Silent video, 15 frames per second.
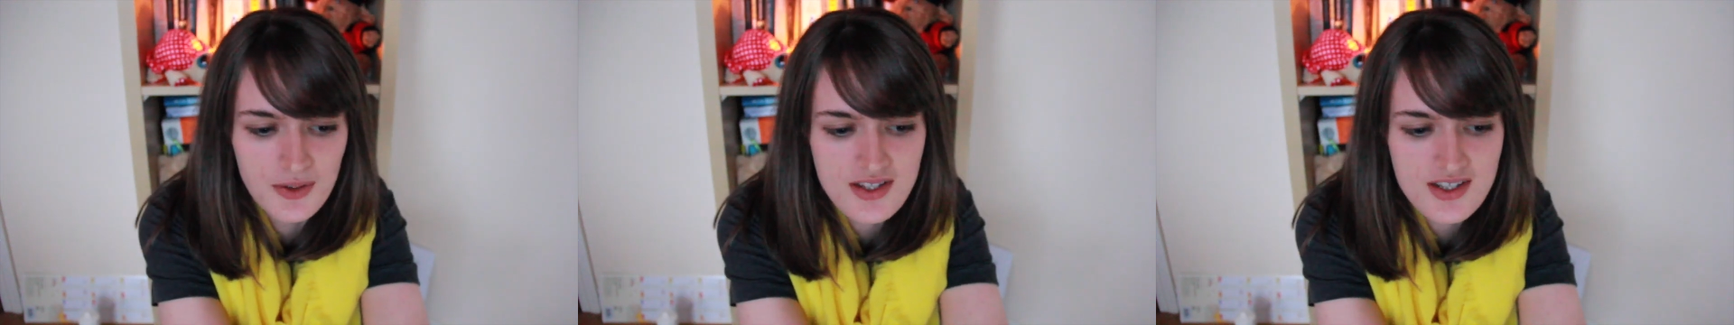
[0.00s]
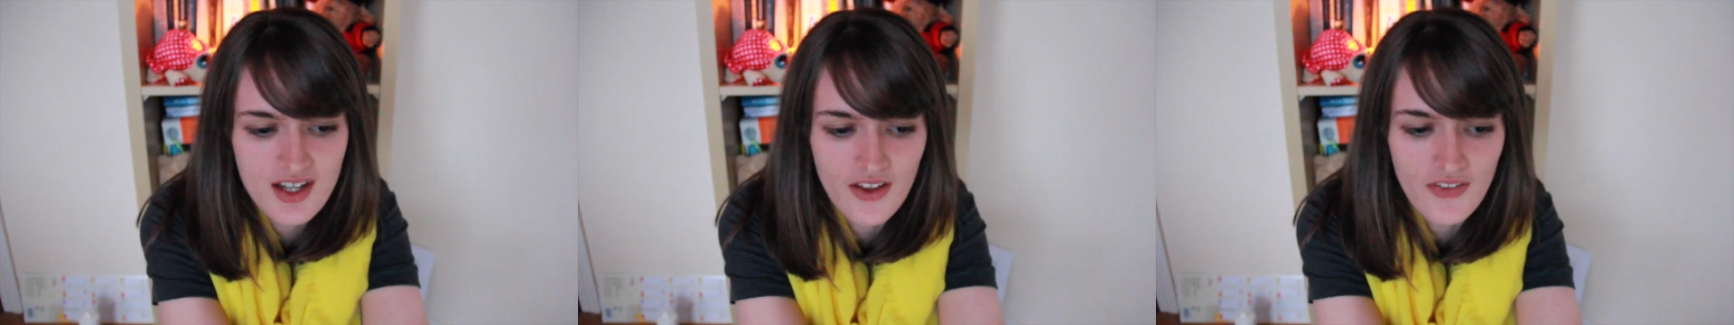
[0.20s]

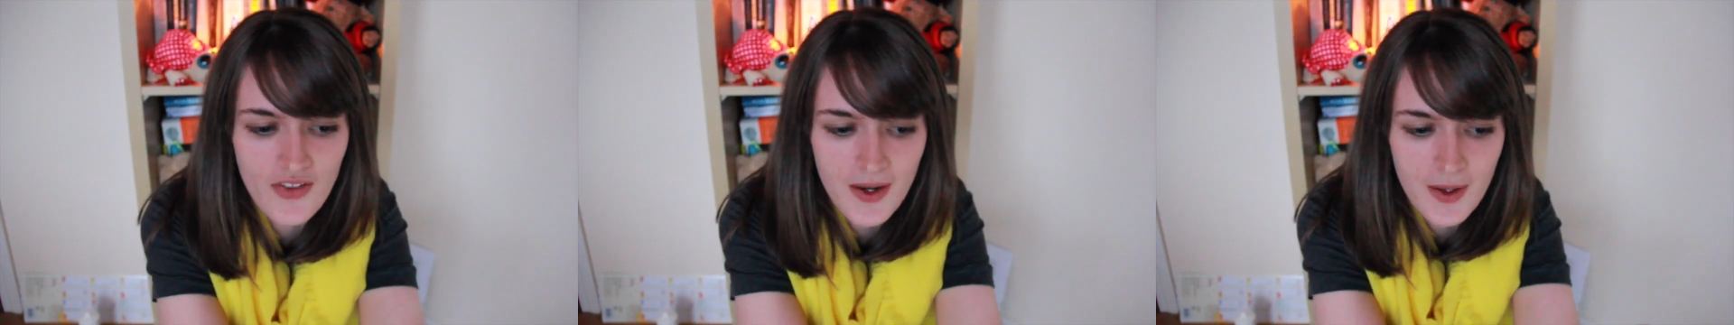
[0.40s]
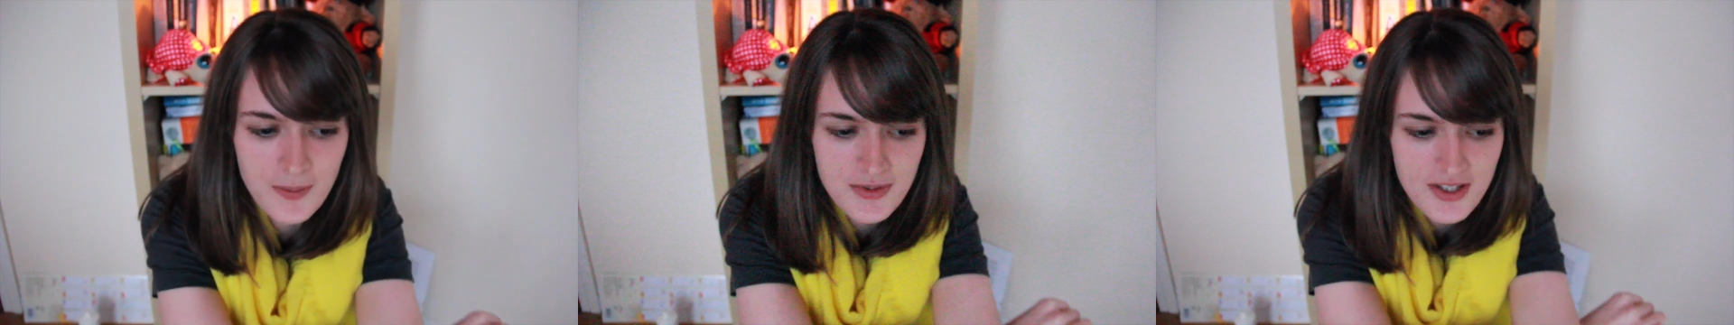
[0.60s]
It's not
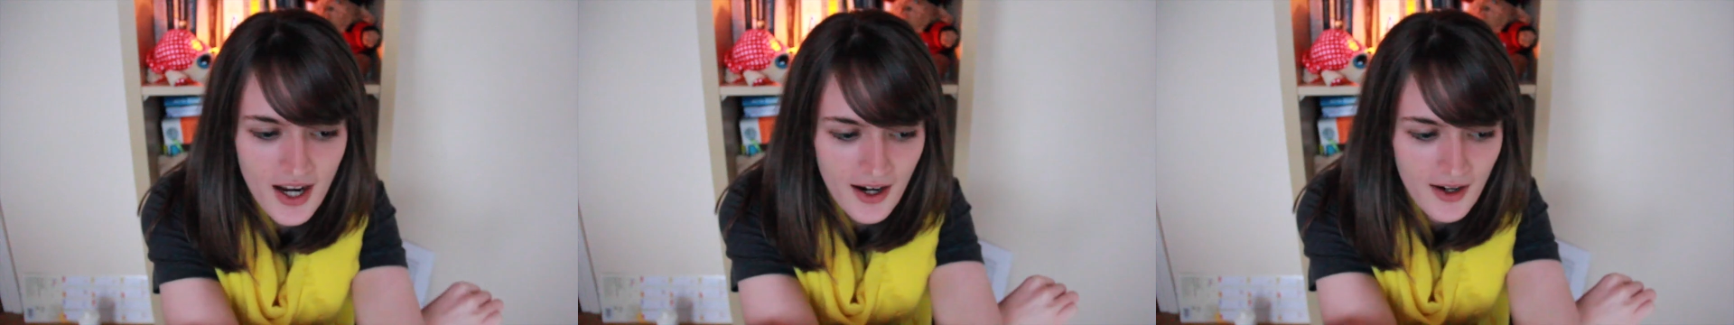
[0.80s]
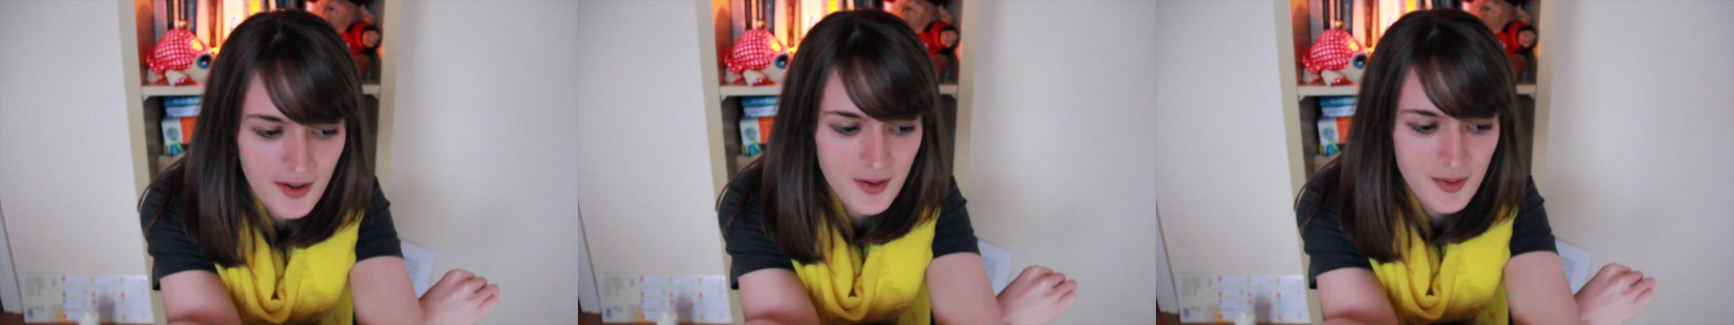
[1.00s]
that I'm
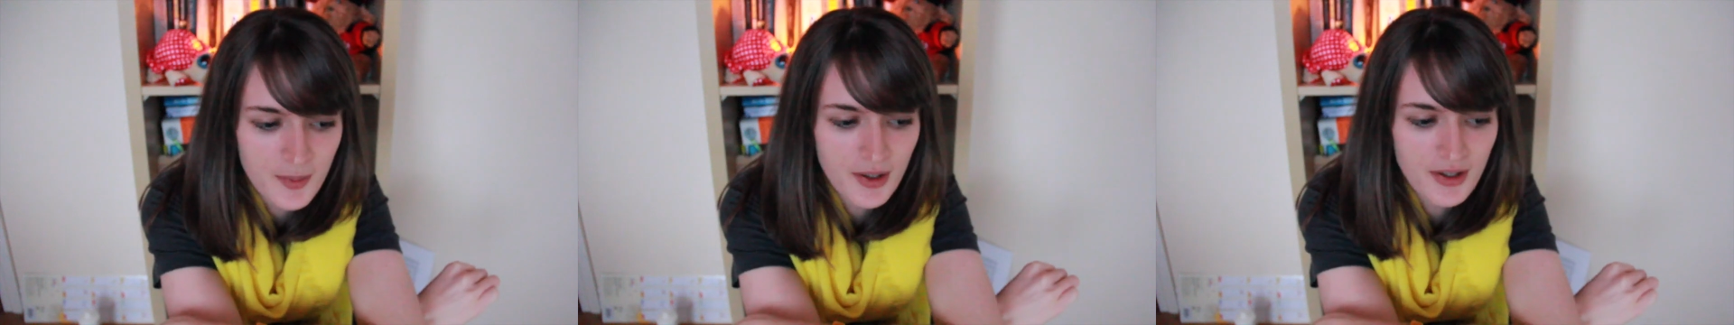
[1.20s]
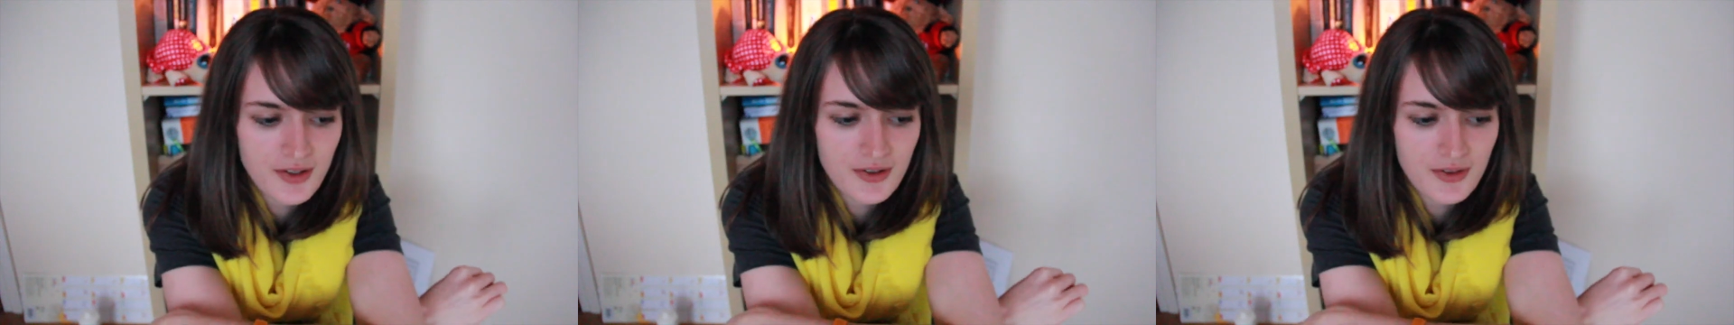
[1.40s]
tired
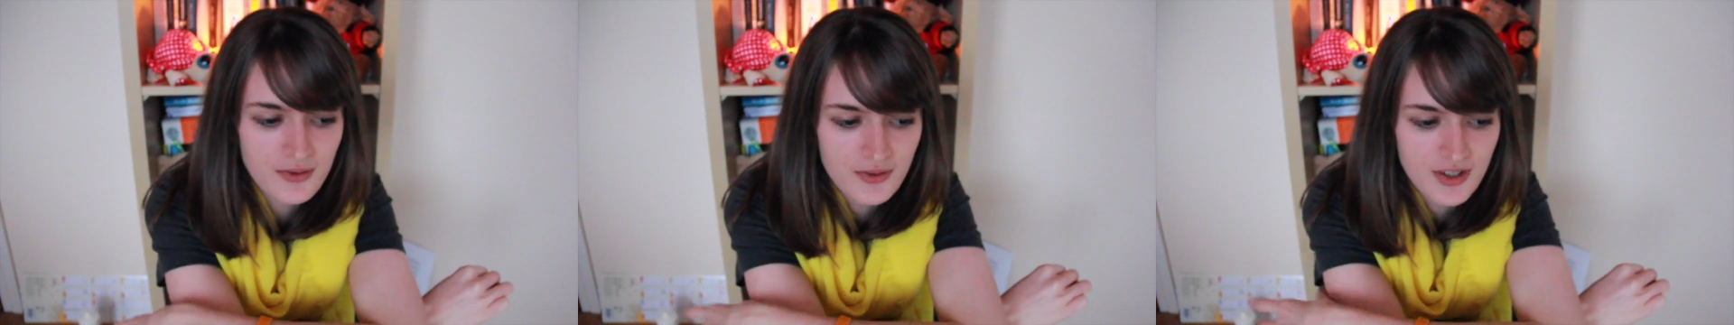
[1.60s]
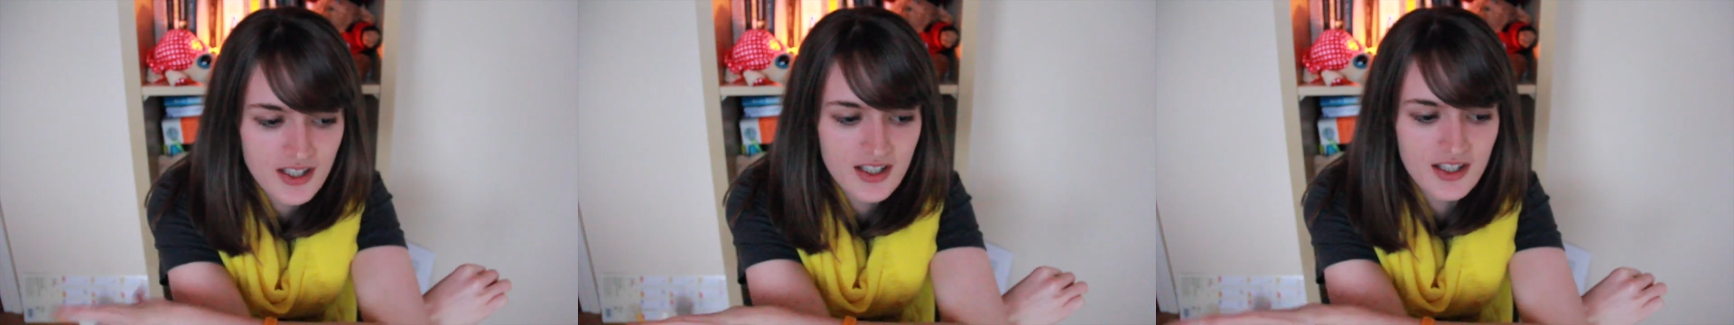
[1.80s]
about
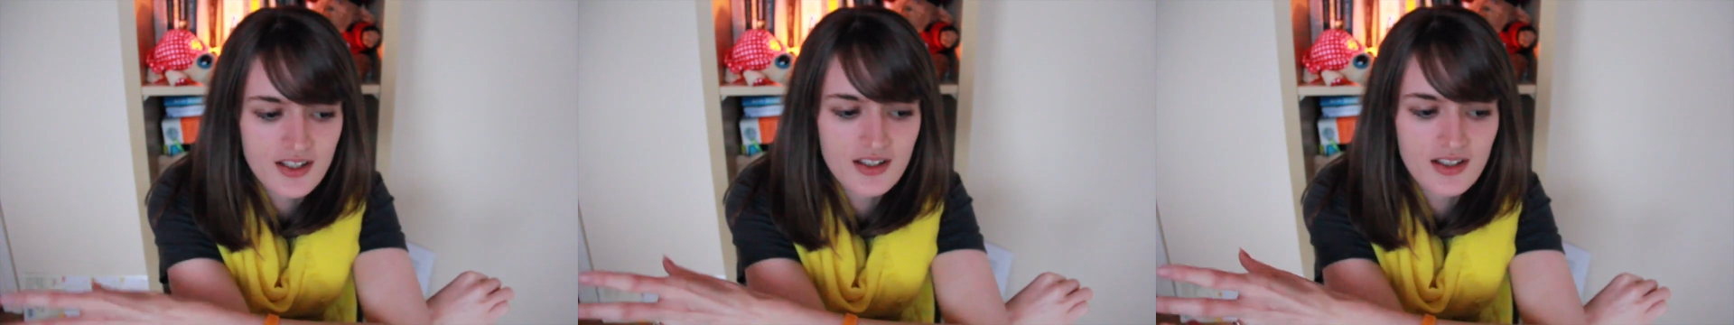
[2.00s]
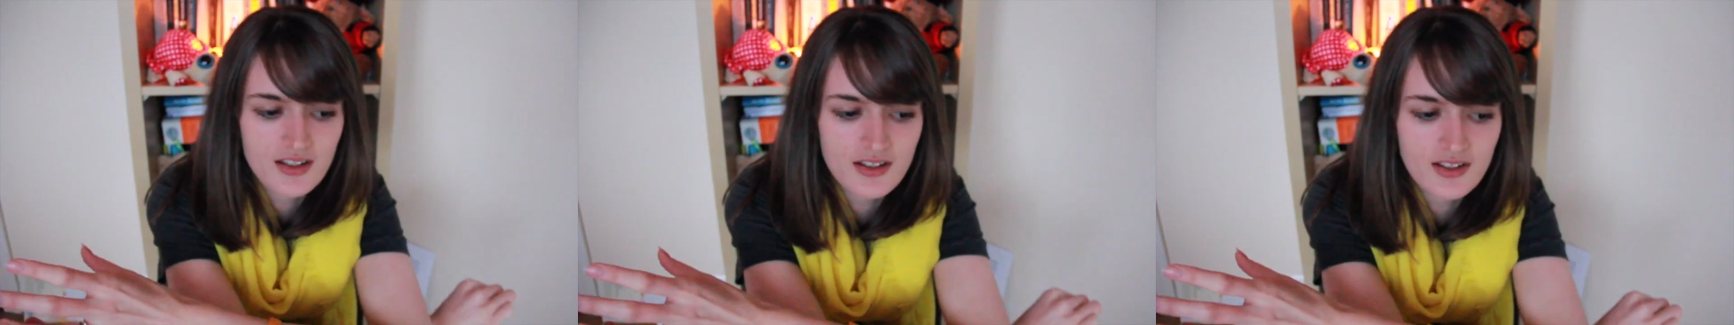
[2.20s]
reading